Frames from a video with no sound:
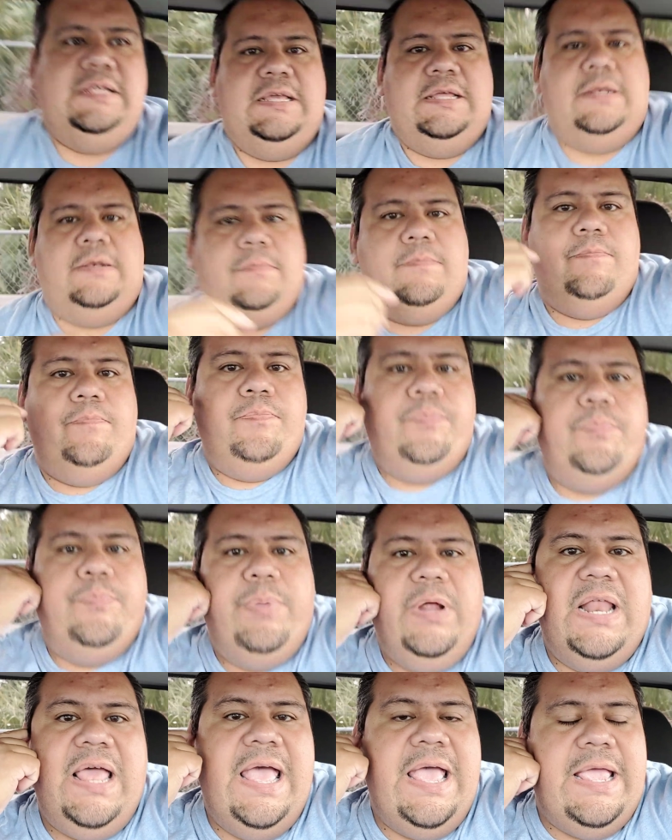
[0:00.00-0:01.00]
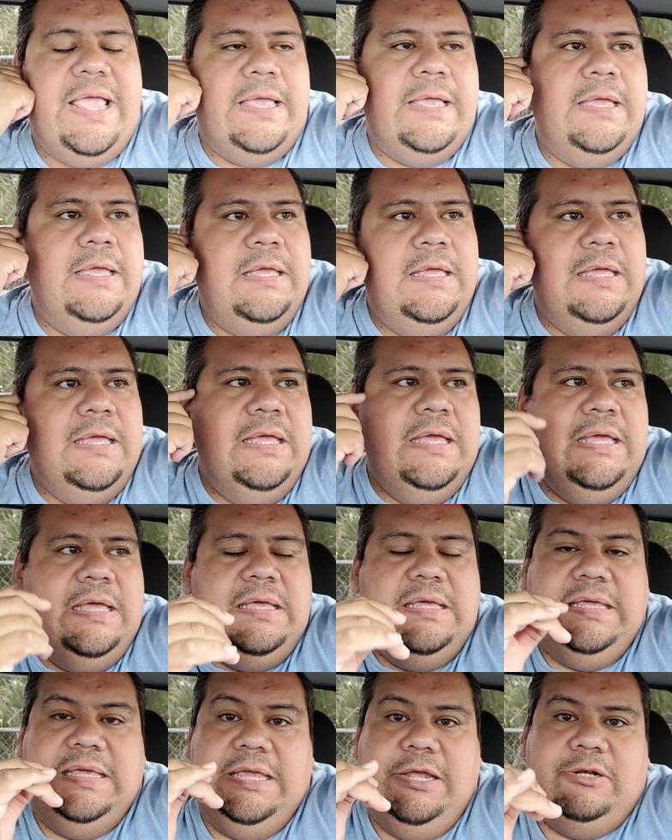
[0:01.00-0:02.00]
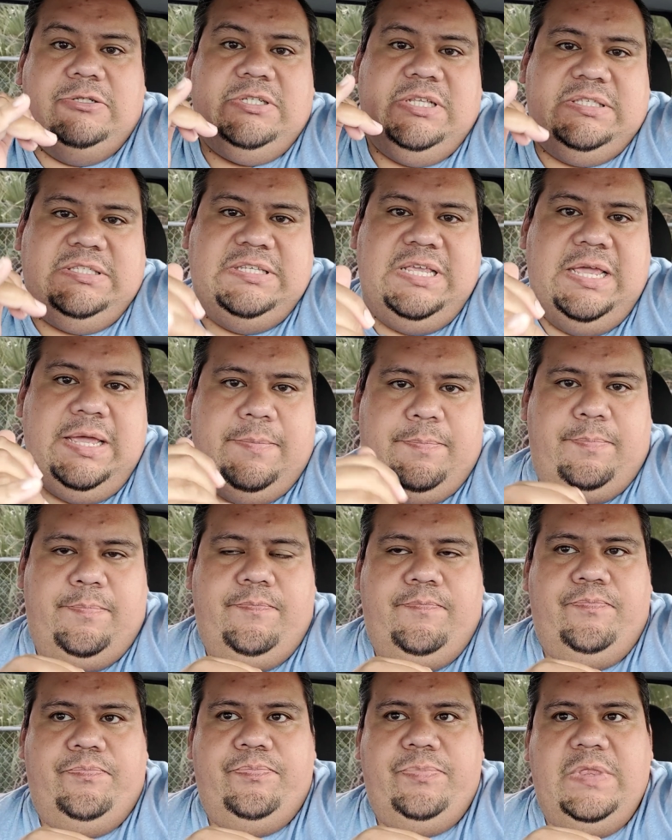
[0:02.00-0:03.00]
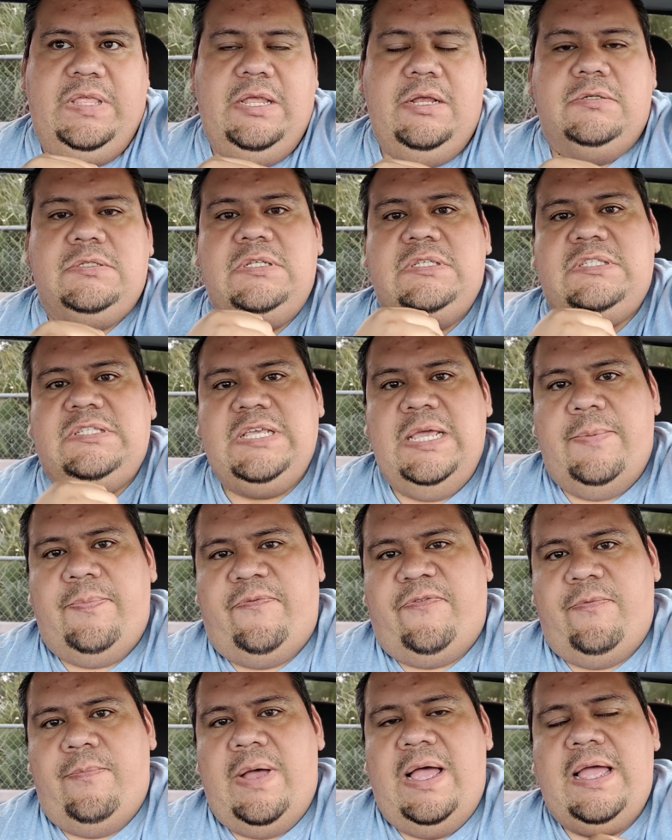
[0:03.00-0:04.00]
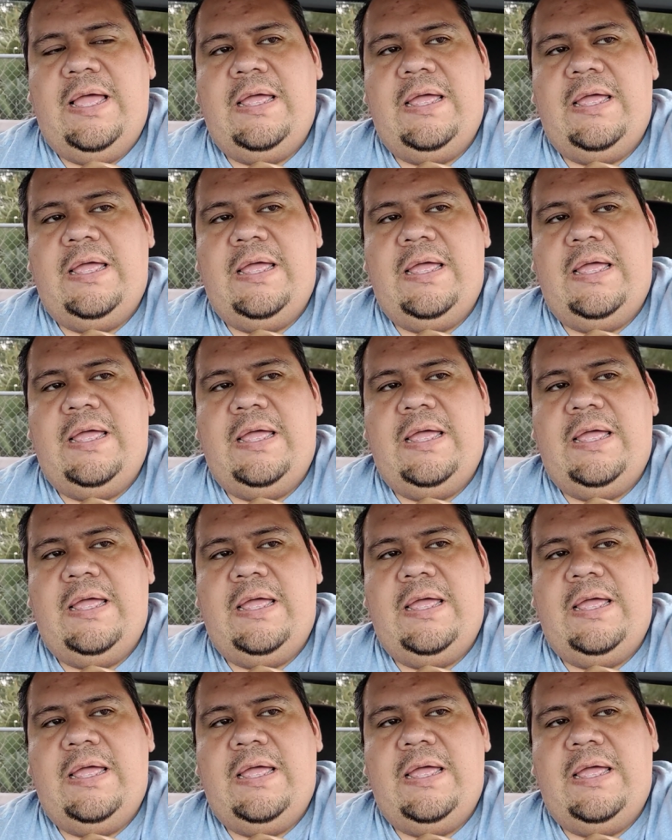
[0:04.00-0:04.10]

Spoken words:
in. But hey, here's a tip. Here's a tip for